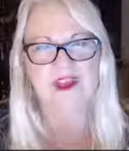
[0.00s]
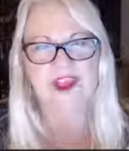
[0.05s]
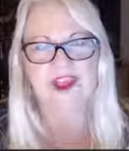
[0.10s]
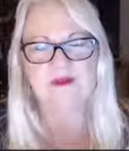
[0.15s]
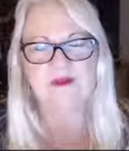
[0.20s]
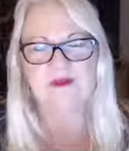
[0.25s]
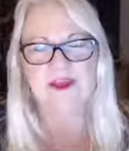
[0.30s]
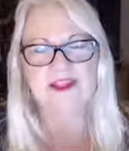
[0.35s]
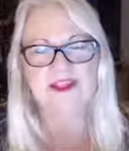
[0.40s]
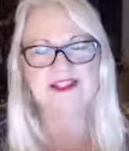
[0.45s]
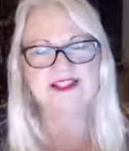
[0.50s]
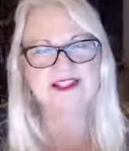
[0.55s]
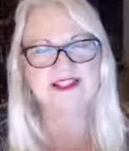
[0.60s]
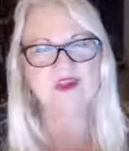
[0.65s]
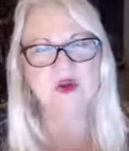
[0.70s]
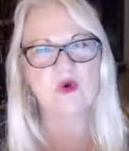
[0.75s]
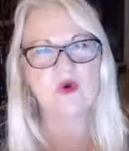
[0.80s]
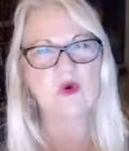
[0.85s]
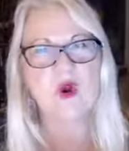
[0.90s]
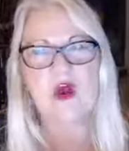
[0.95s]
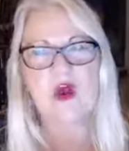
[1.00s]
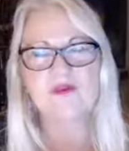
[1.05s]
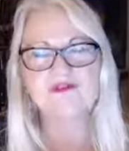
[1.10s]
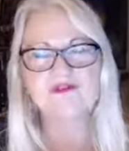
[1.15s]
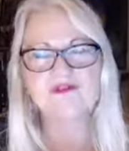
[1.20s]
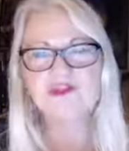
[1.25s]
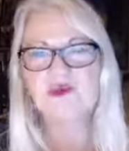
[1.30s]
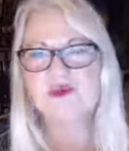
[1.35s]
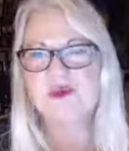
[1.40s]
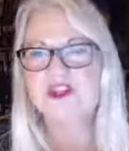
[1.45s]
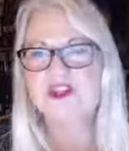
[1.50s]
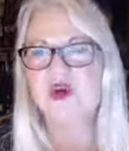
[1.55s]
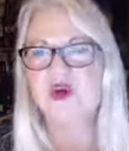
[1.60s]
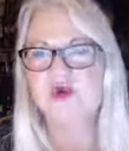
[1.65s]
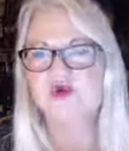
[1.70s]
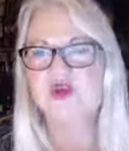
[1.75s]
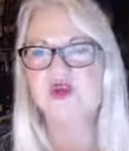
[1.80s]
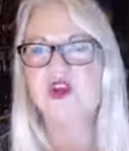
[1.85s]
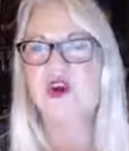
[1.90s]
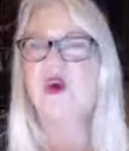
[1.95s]
Because so often we
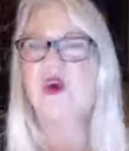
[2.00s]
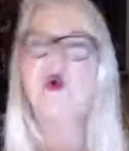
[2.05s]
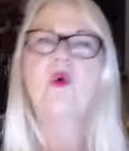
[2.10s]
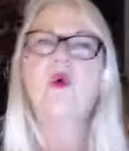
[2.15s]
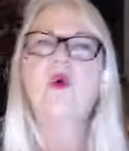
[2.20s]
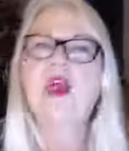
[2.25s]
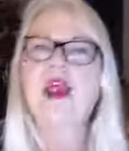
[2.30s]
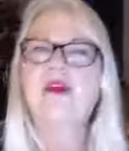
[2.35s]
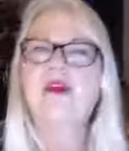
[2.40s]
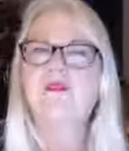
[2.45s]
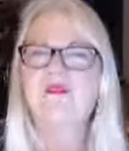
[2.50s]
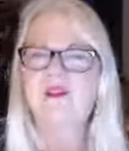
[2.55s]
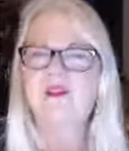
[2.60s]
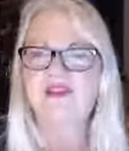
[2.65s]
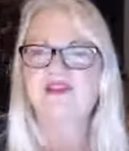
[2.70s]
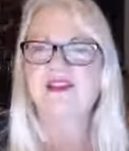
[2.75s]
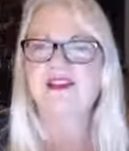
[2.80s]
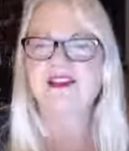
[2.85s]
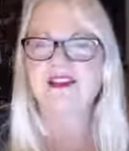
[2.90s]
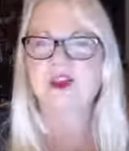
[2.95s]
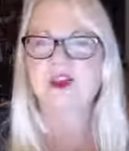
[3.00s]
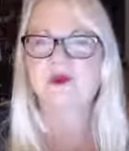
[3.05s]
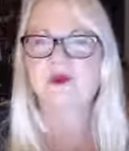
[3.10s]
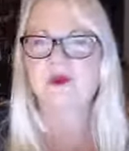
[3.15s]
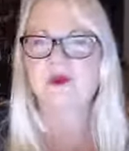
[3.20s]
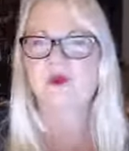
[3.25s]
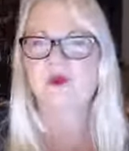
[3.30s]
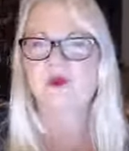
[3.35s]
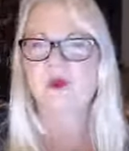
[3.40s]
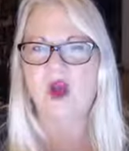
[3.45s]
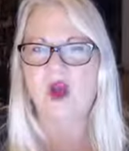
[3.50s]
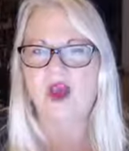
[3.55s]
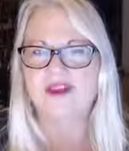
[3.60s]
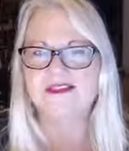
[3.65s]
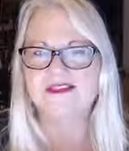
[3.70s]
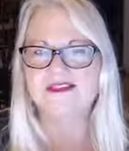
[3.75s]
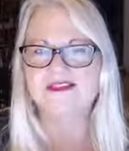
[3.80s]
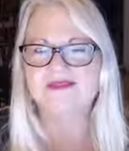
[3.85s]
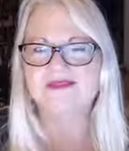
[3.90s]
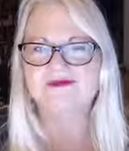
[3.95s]
don't know everything that we
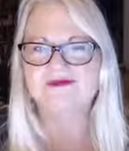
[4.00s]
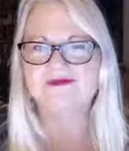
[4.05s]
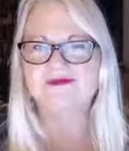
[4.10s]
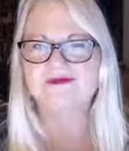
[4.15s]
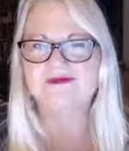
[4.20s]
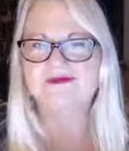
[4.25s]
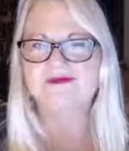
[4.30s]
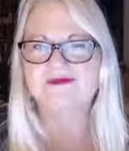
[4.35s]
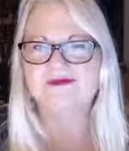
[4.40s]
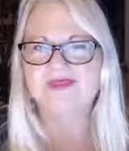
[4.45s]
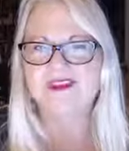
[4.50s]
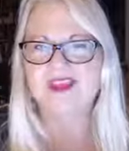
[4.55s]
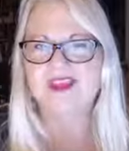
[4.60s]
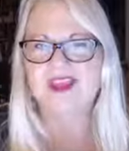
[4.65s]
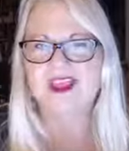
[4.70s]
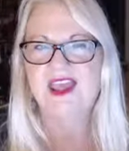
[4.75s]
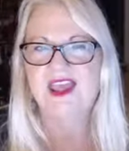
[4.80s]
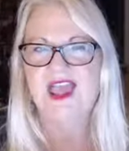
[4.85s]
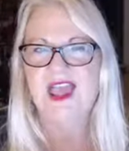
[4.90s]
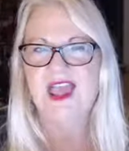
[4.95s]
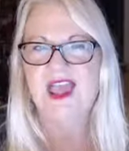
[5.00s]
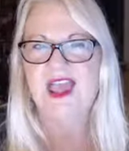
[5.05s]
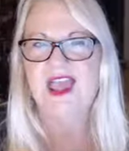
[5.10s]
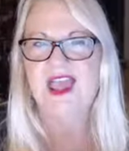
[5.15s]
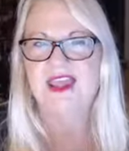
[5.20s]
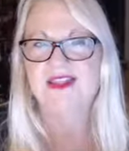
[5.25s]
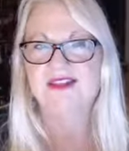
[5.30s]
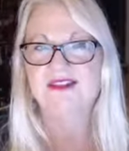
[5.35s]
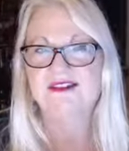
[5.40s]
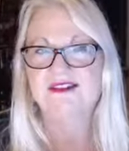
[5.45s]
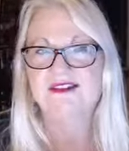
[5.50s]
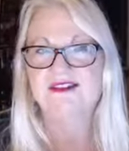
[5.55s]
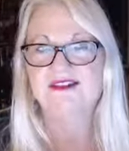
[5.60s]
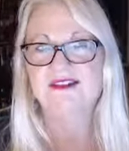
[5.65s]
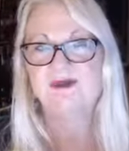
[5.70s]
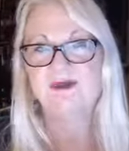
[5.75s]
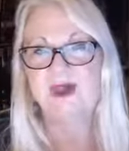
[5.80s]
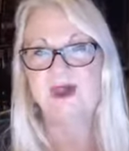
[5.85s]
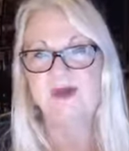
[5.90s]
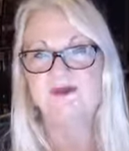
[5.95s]
want. And
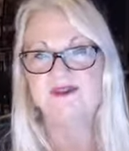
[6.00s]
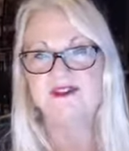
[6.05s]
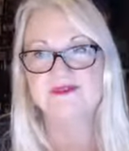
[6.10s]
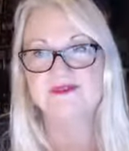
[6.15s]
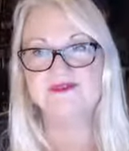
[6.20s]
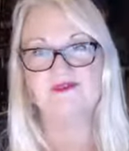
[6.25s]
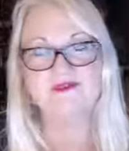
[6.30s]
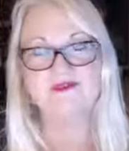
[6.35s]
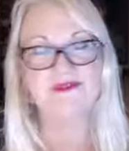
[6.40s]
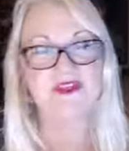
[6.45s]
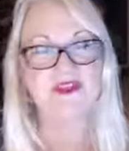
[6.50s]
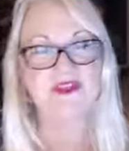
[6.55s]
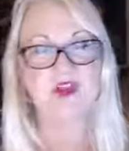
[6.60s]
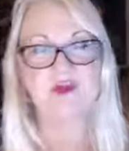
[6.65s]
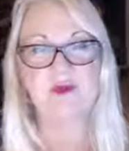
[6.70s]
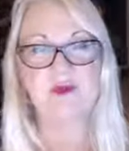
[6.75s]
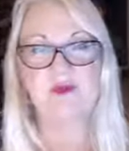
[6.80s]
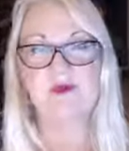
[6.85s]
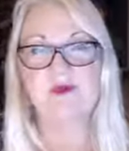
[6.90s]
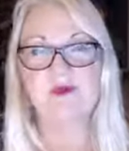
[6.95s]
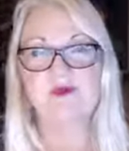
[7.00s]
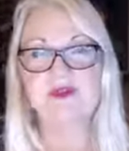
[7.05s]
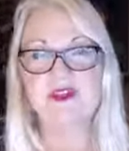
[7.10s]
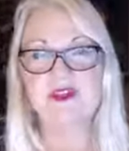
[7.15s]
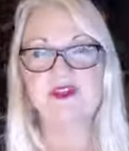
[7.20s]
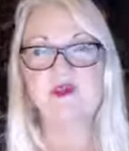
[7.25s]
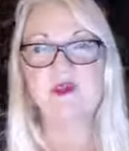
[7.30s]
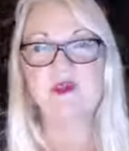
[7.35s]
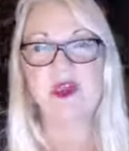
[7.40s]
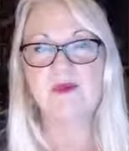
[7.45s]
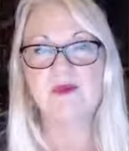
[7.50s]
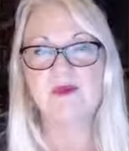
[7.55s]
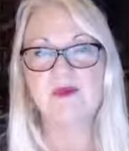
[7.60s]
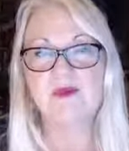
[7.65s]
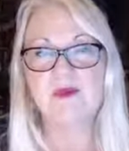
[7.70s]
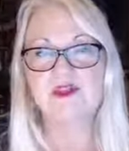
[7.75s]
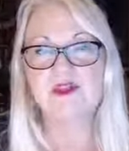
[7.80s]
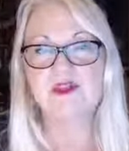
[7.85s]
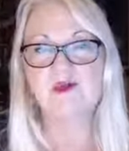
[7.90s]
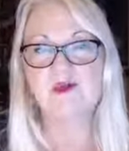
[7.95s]
sometimes, you know, when we meet the right
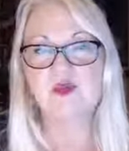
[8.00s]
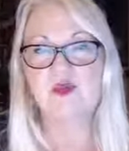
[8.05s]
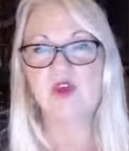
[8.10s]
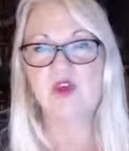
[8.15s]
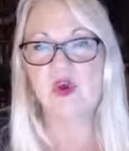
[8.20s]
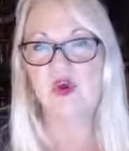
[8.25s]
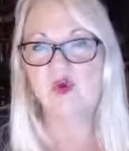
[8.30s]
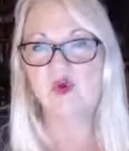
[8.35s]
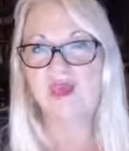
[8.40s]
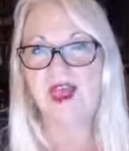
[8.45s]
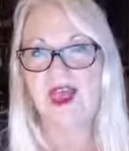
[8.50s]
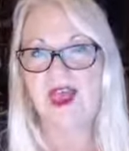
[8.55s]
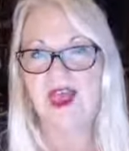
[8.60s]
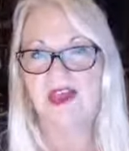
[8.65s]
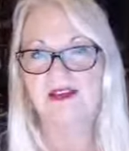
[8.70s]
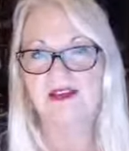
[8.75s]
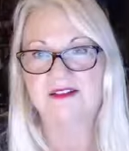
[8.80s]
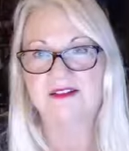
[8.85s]
person, we'll know that.